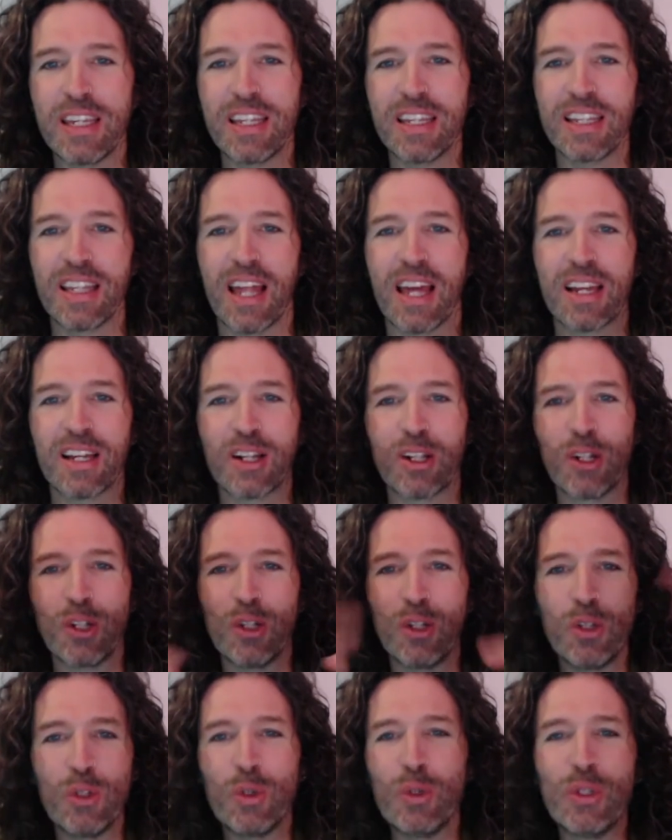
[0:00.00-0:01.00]
like
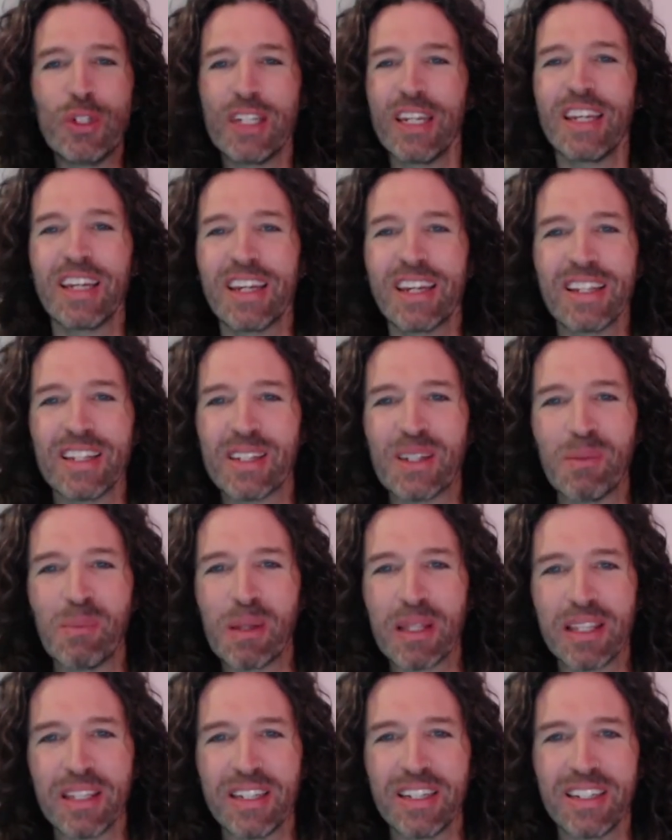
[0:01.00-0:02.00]
losing its
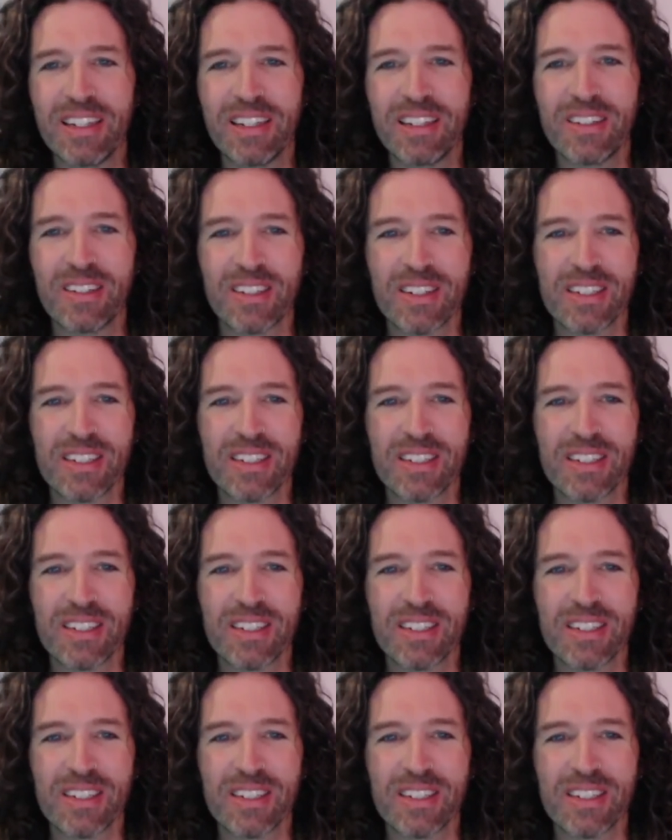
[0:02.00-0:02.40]
ability to